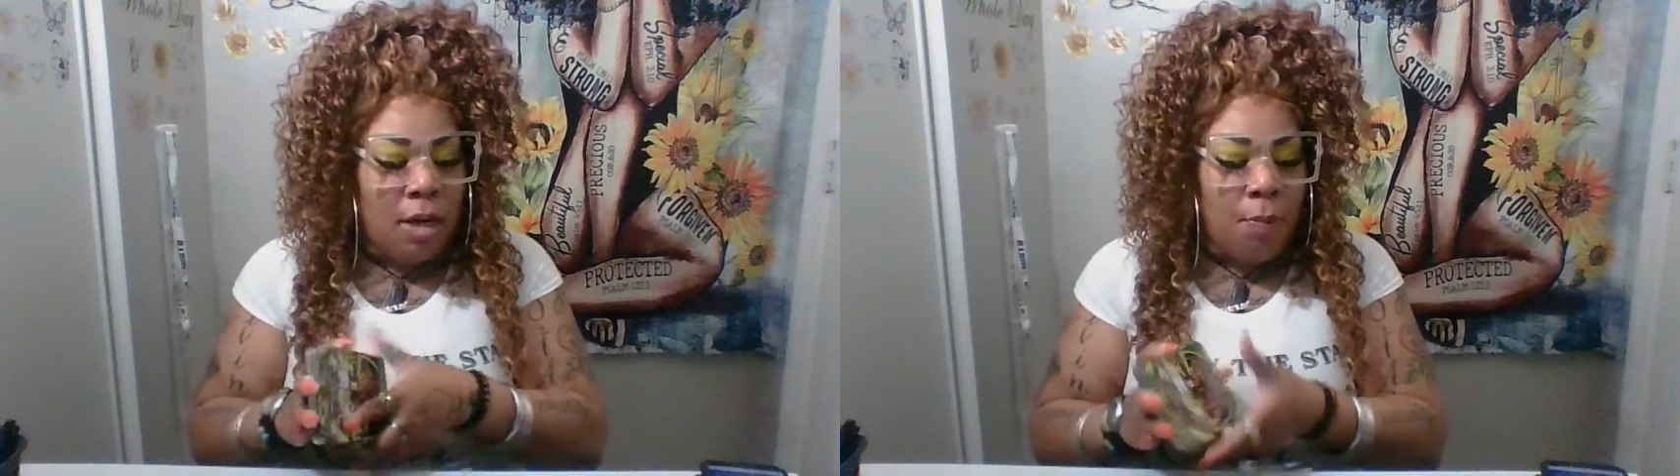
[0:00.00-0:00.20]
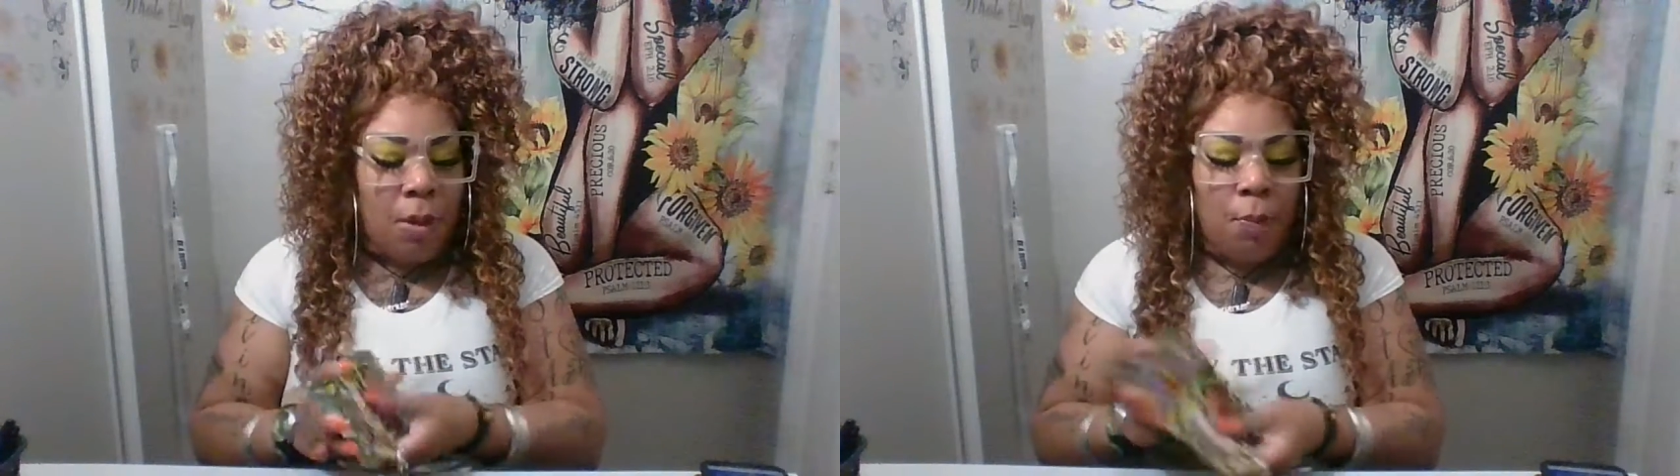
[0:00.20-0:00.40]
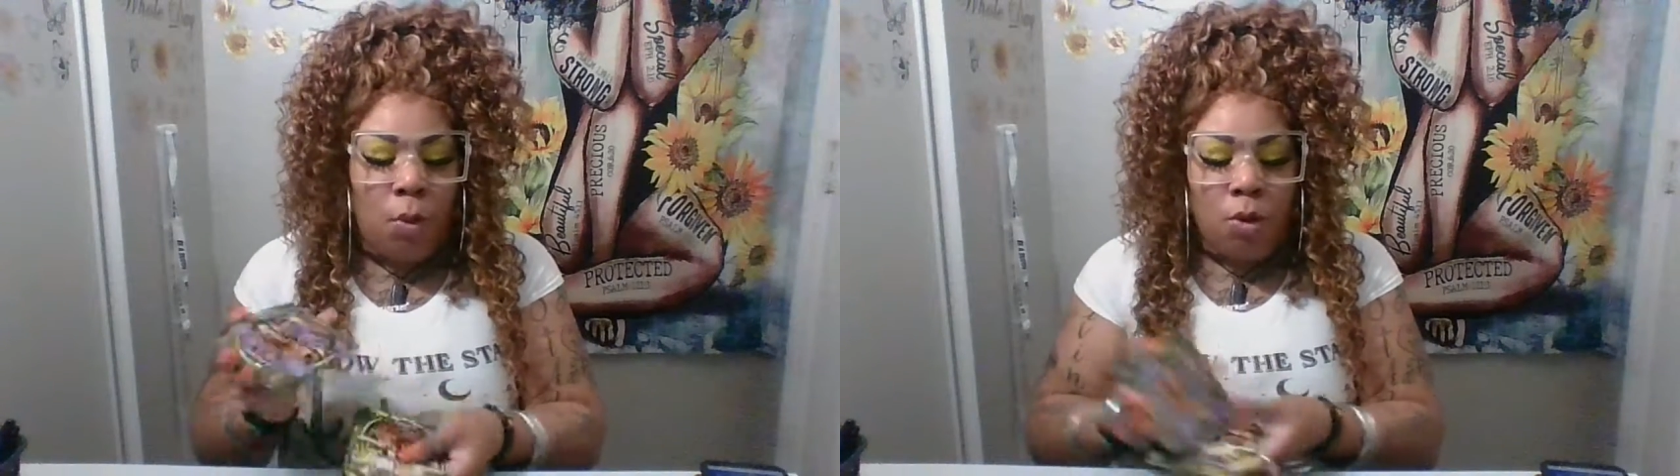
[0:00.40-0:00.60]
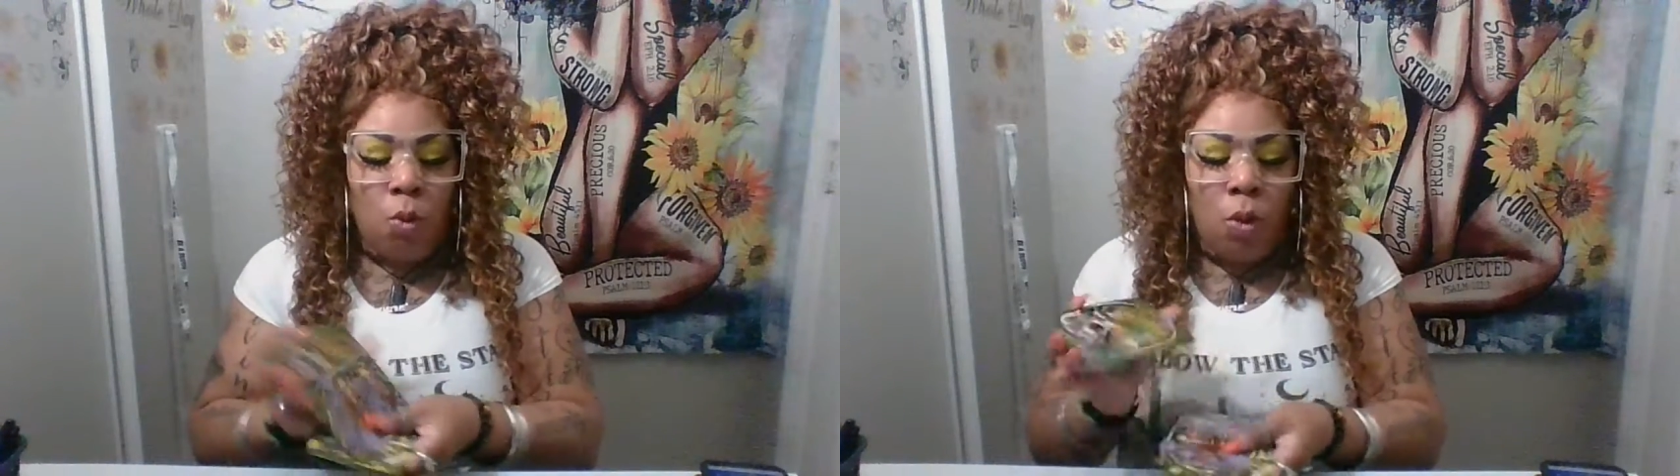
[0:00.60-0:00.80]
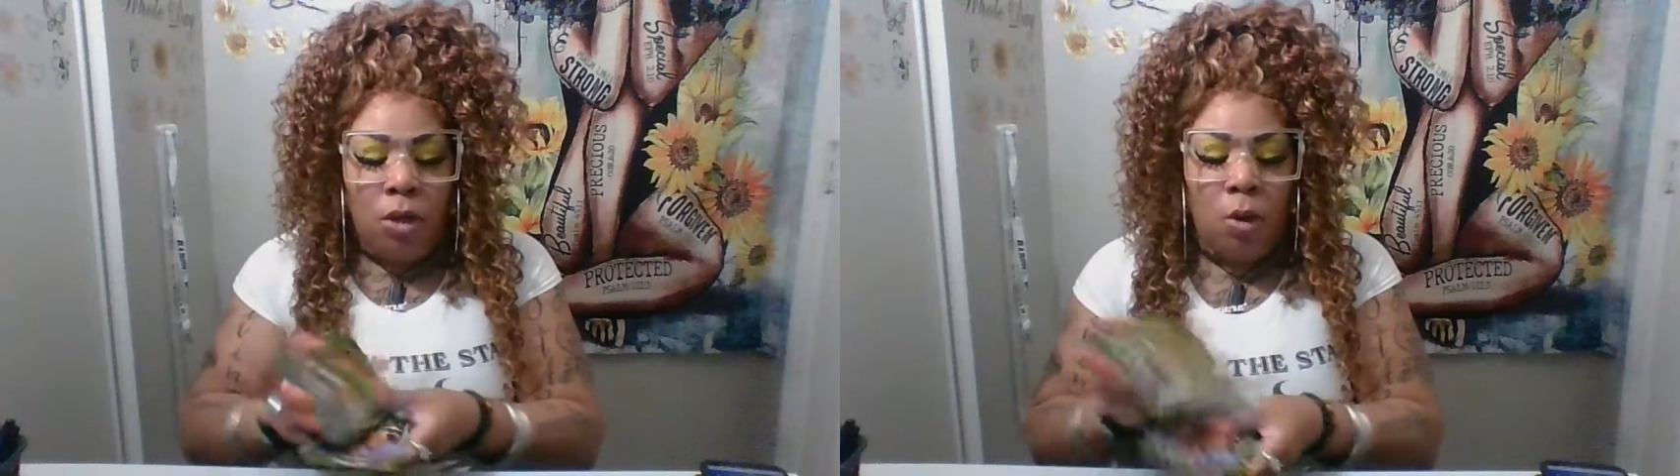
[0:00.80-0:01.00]
to people and you
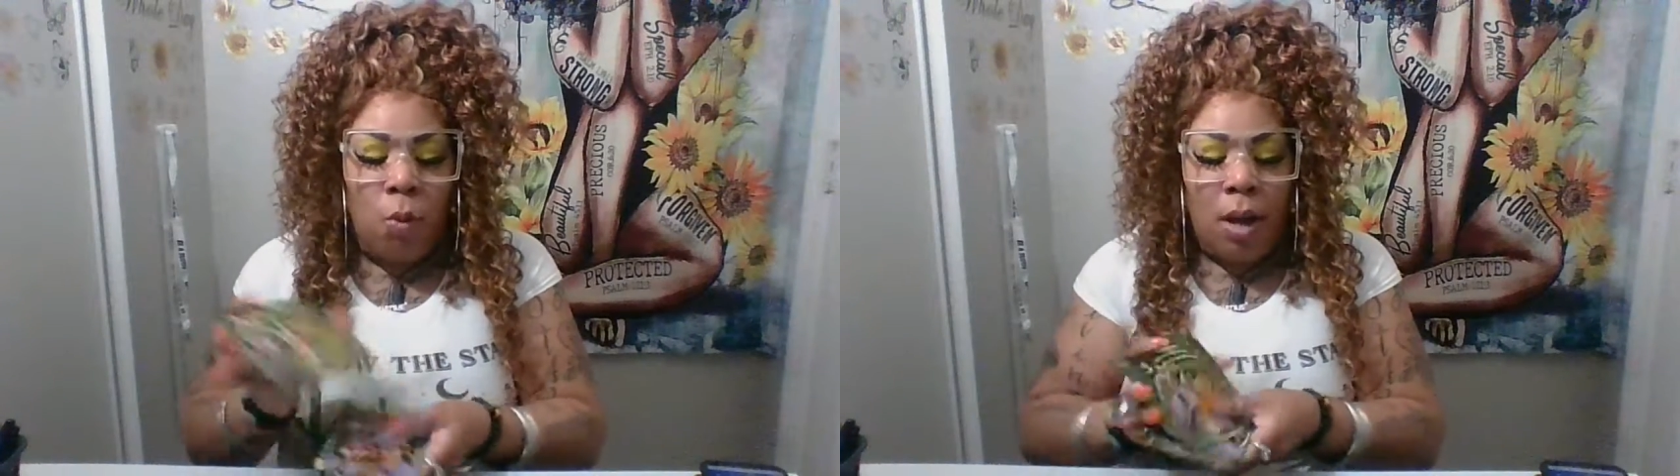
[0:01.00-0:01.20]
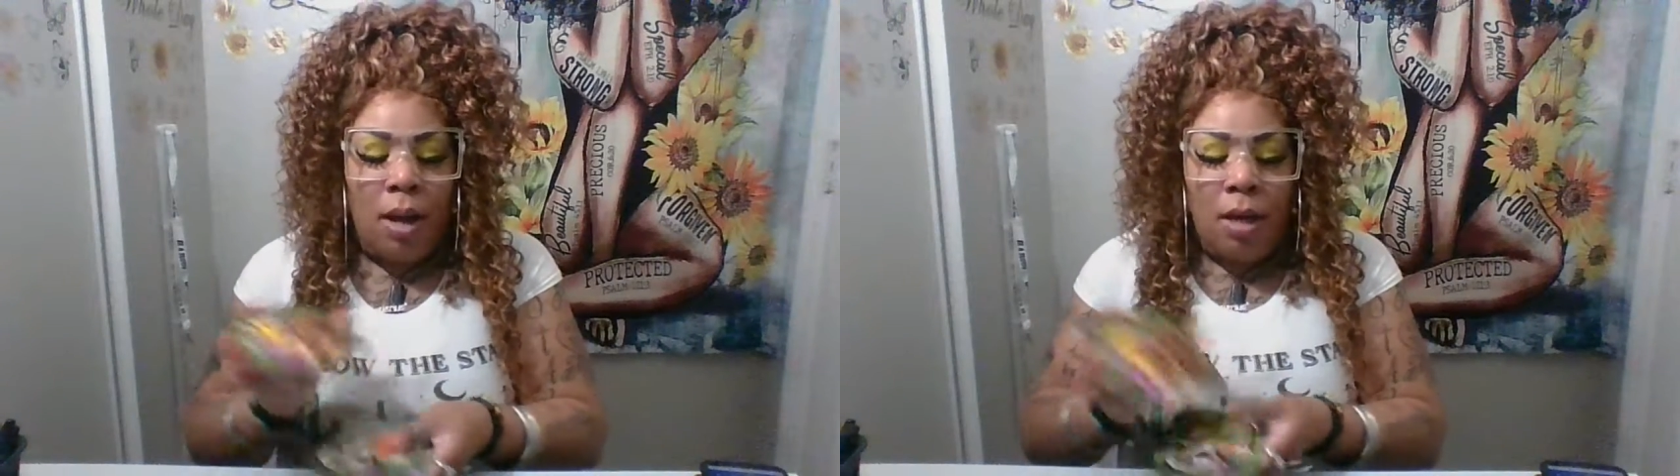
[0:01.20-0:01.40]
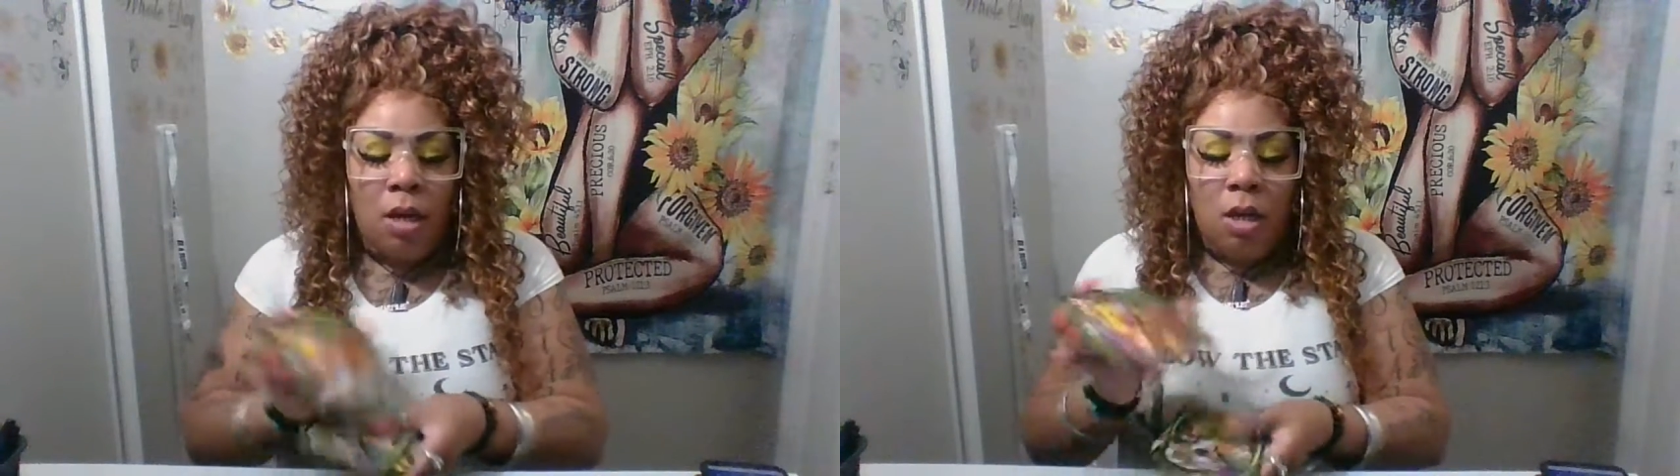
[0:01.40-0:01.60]
wonder why